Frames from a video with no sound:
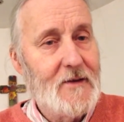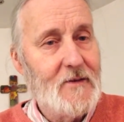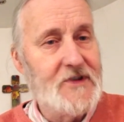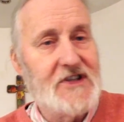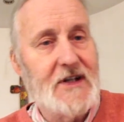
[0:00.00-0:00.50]

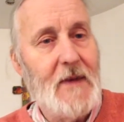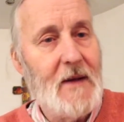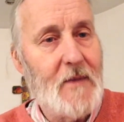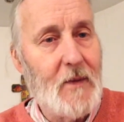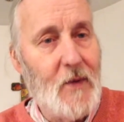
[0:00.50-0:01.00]
Would you
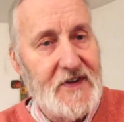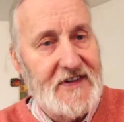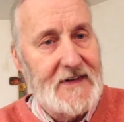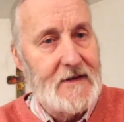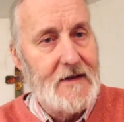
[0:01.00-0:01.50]
remember
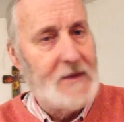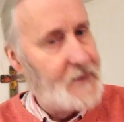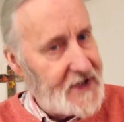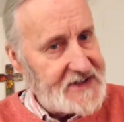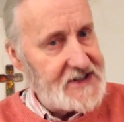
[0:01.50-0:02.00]
most the
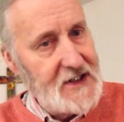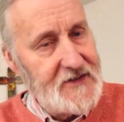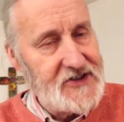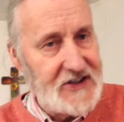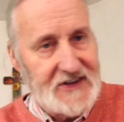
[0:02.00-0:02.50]
preaching
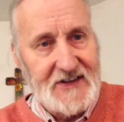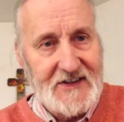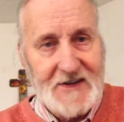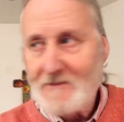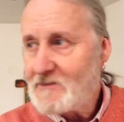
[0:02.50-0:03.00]
of Jesus